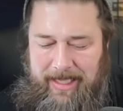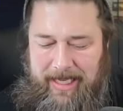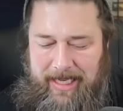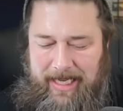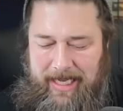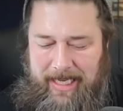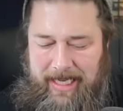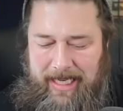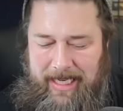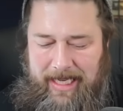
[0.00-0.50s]

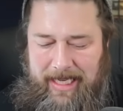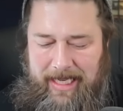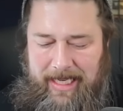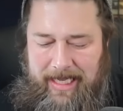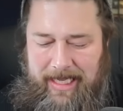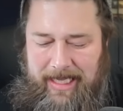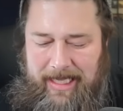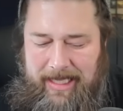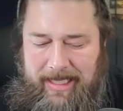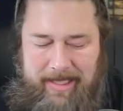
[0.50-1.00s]

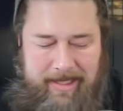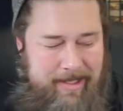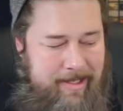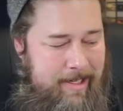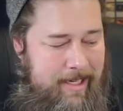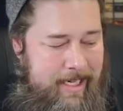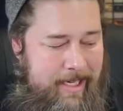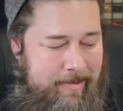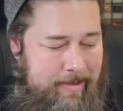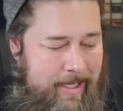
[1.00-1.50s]
All
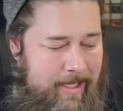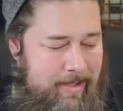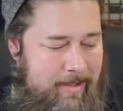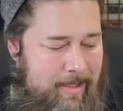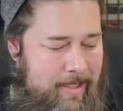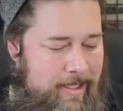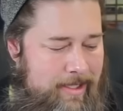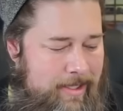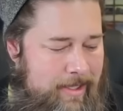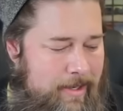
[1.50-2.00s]
right. Well,
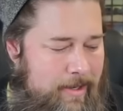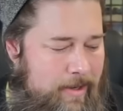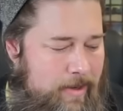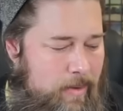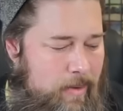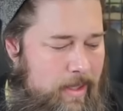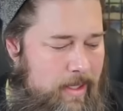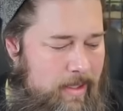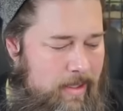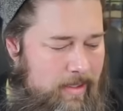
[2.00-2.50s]

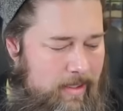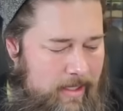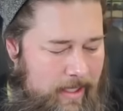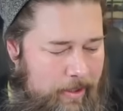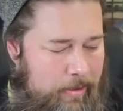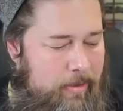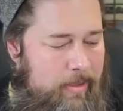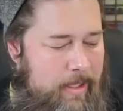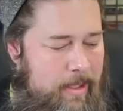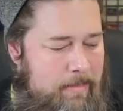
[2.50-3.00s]
so
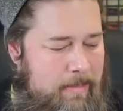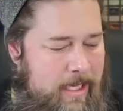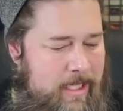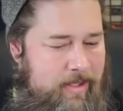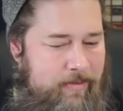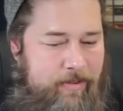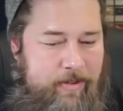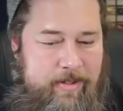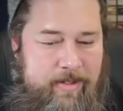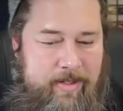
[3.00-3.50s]
literally
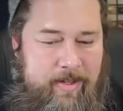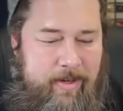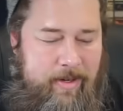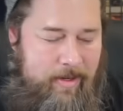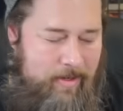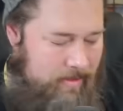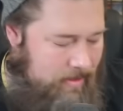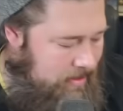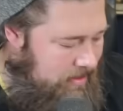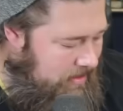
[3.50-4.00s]
Blessed vs.
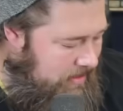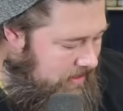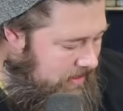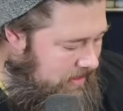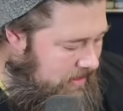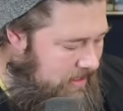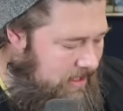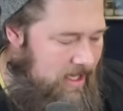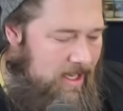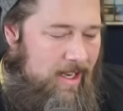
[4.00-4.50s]
Cursed.
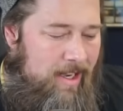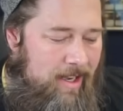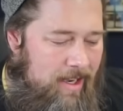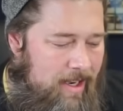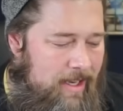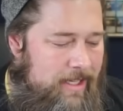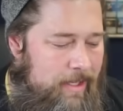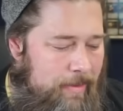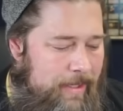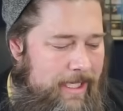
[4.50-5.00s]

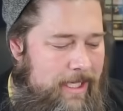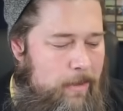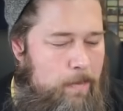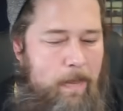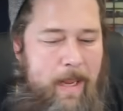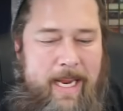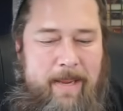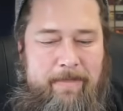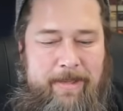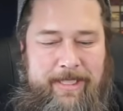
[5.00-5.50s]
Oh, did we just
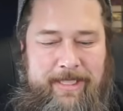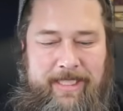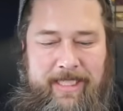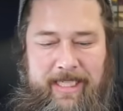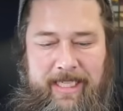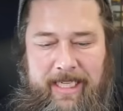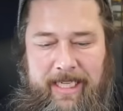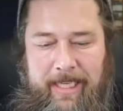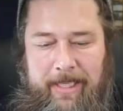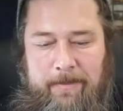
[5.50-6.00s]
buy a bunch
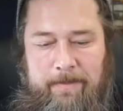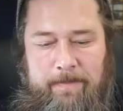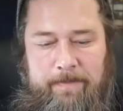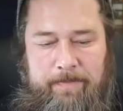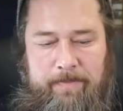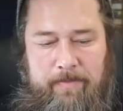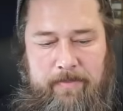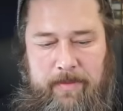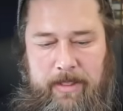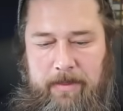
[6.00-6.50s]
of
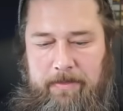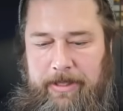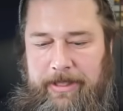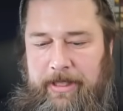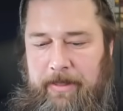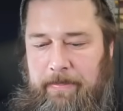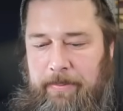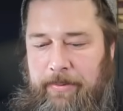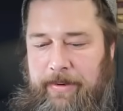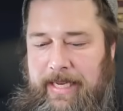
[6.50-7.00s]

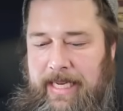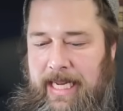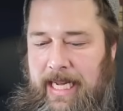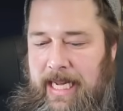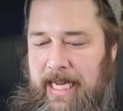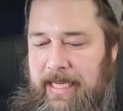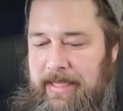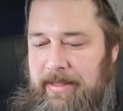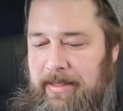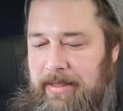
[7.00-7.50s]

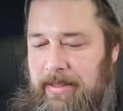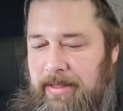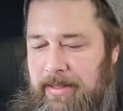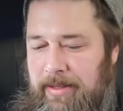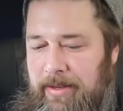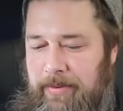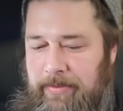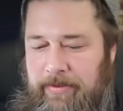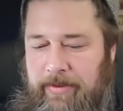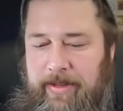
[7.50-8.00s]
precons? Let's
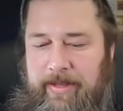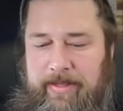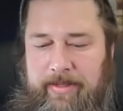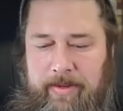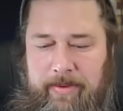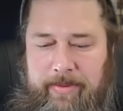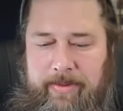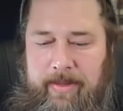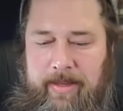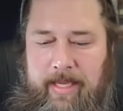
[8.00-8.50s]
go for this
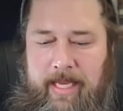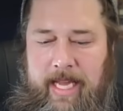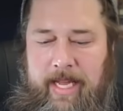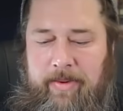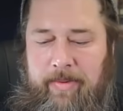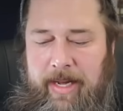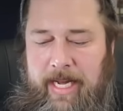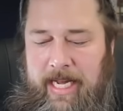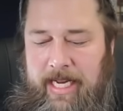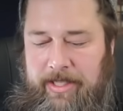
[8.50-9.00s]
Oath of the
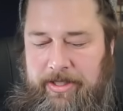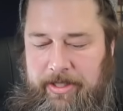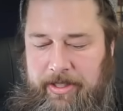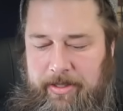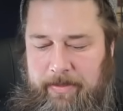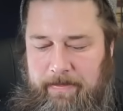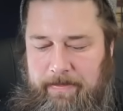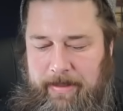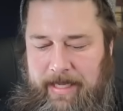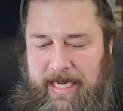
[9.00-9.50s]

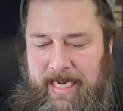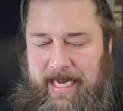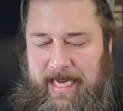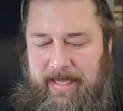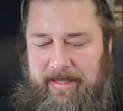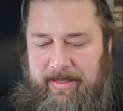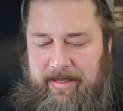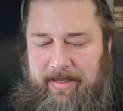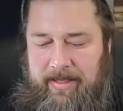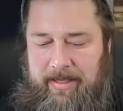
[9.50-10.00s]
Gatewatch
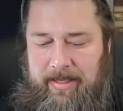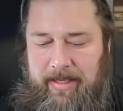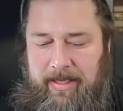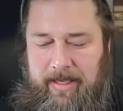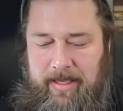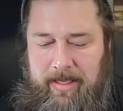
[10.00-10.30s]
box.